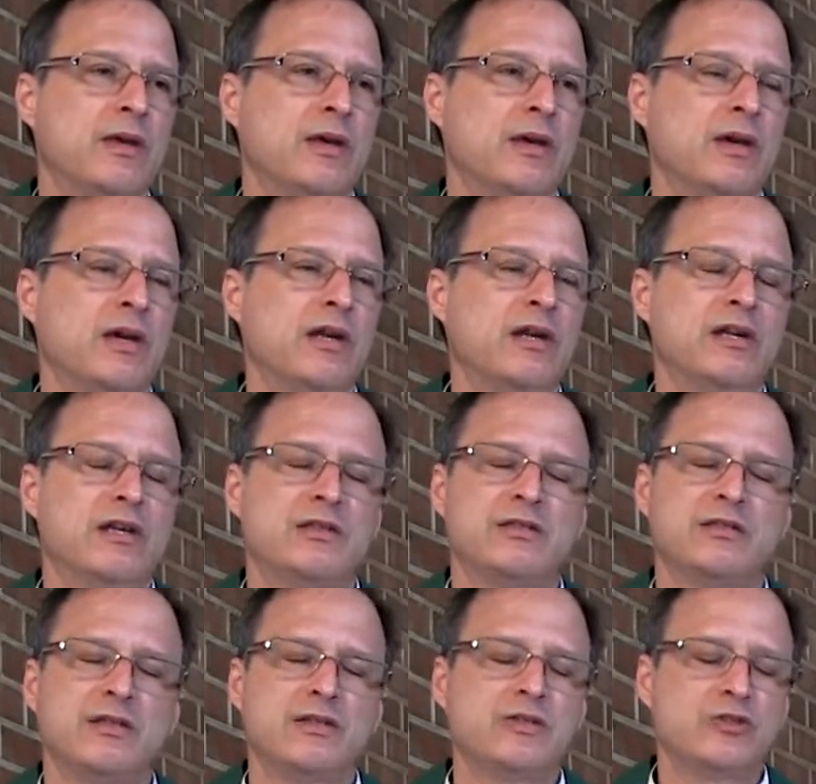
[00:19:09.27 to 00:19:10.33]
And it is
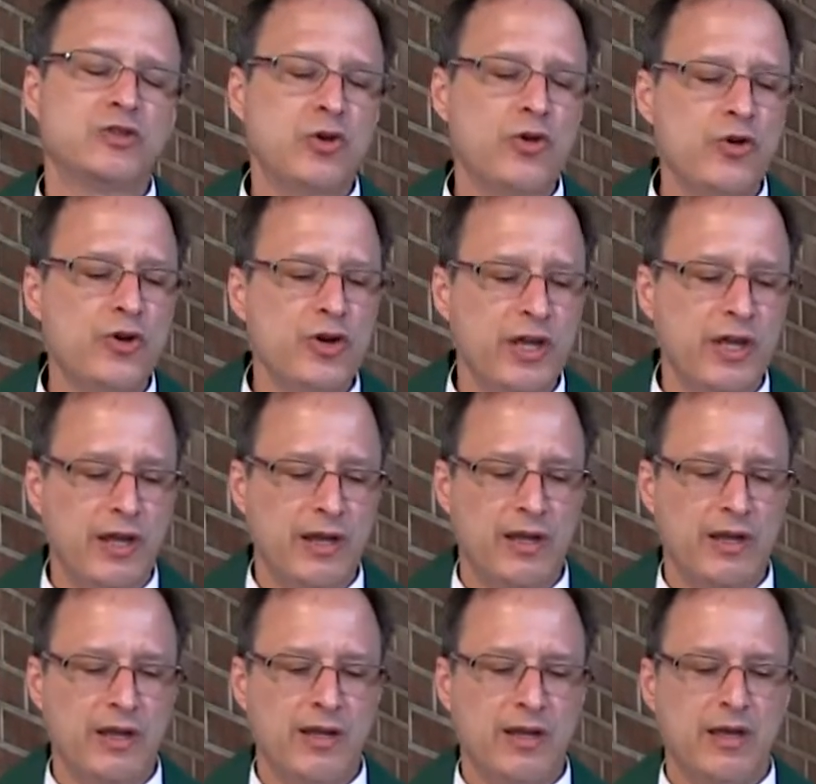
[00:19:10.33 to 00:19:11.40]
this turning
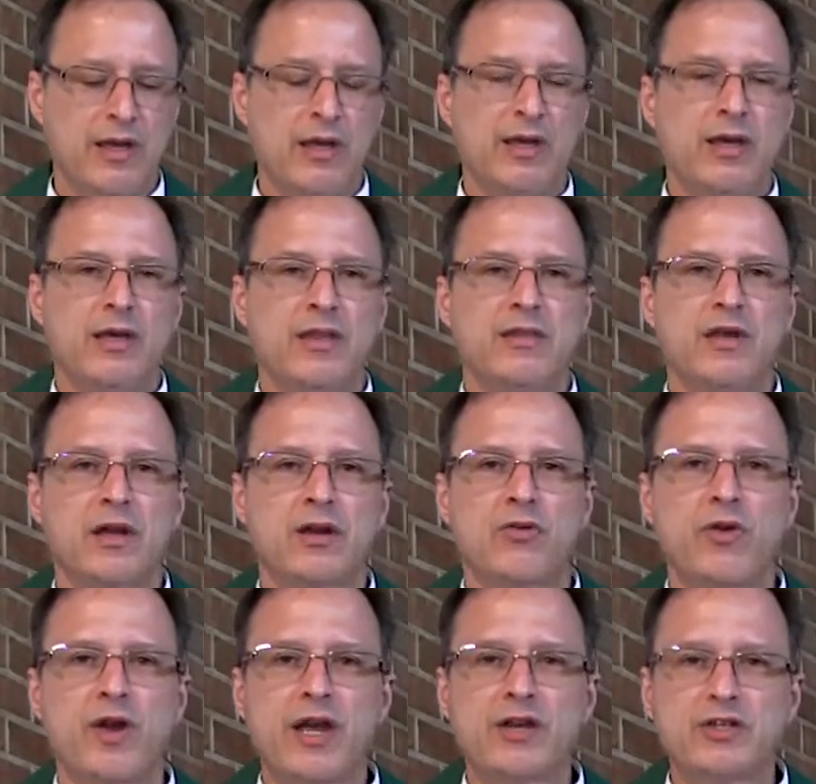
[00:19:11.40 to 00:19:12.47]
that
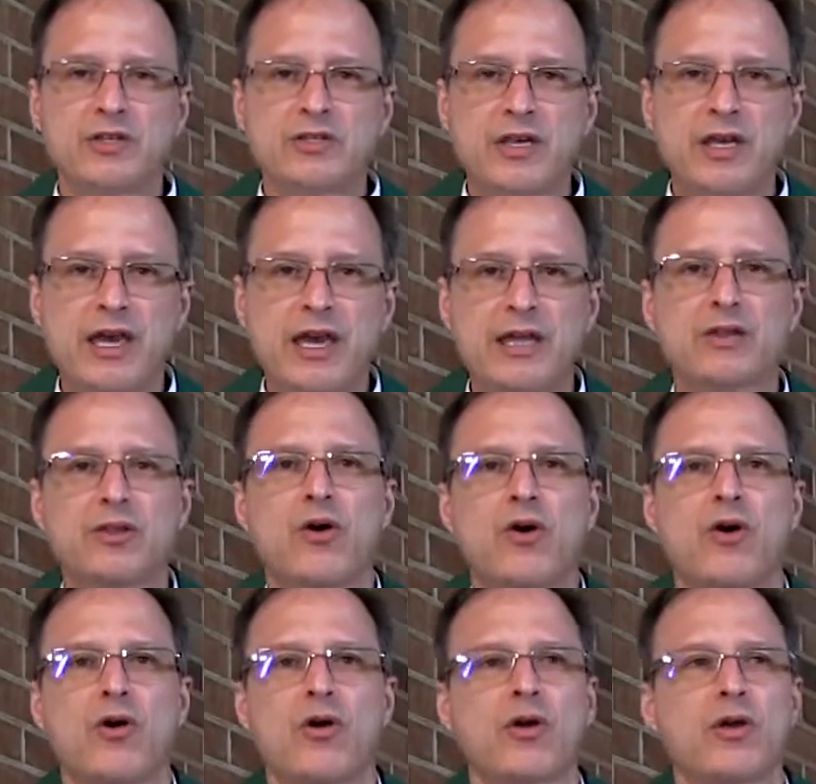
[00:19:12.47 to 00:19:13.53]
crashes
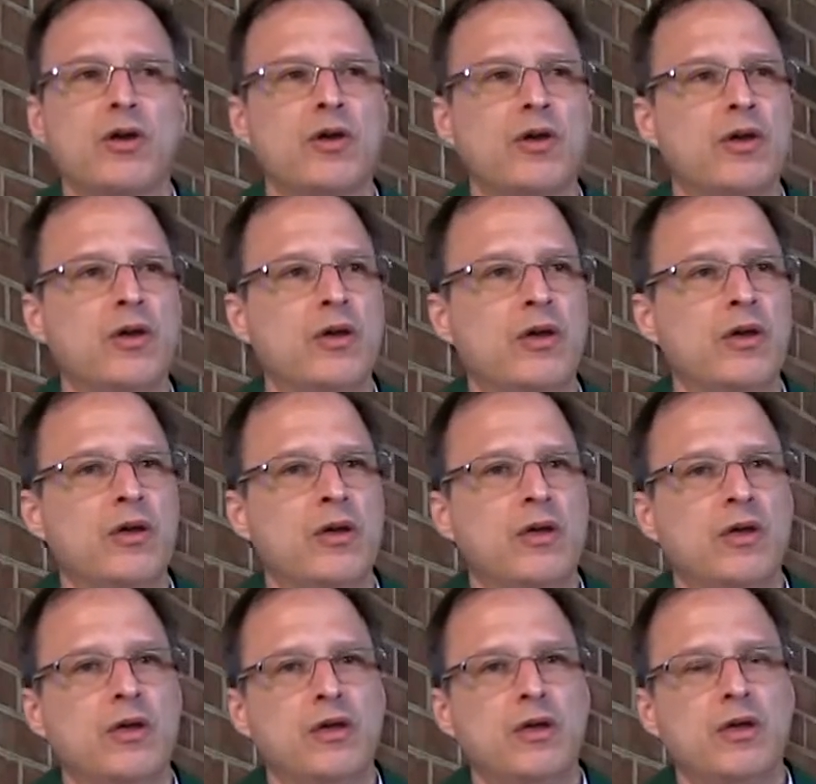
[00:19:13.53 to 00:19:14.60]
headlong
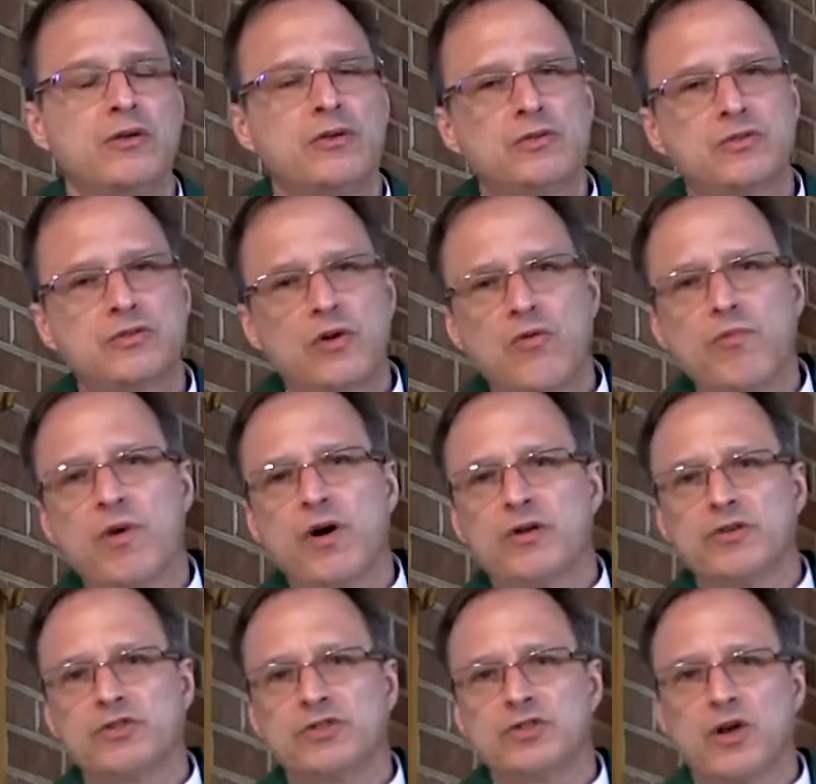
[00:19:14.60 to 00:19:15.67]
into so
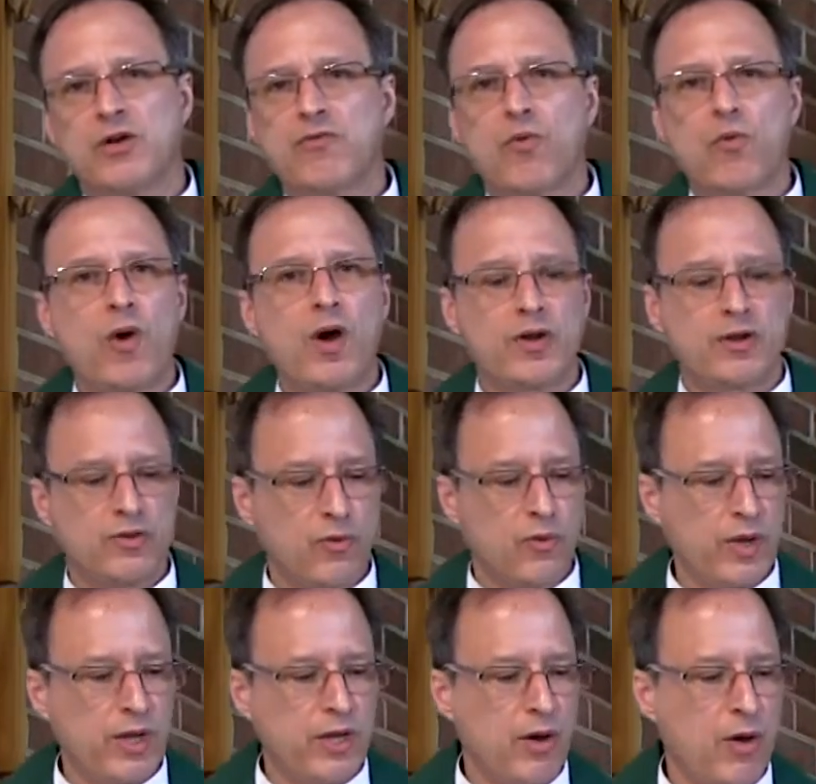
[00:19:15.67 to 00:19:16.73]
much of what
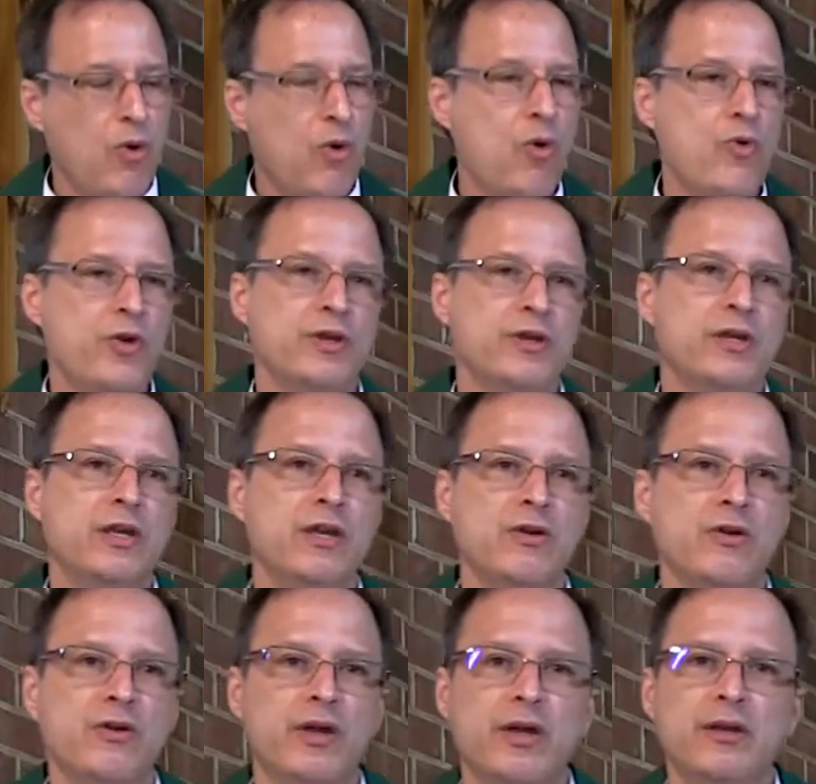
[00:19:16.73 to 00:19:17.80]
we hold
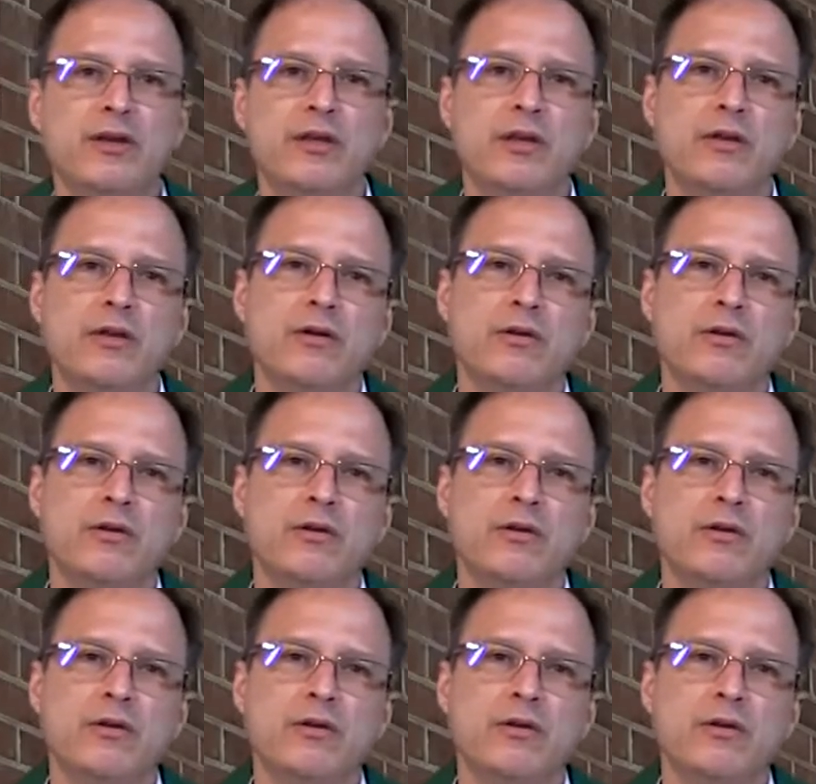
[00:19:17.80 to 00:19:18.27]
near and dear.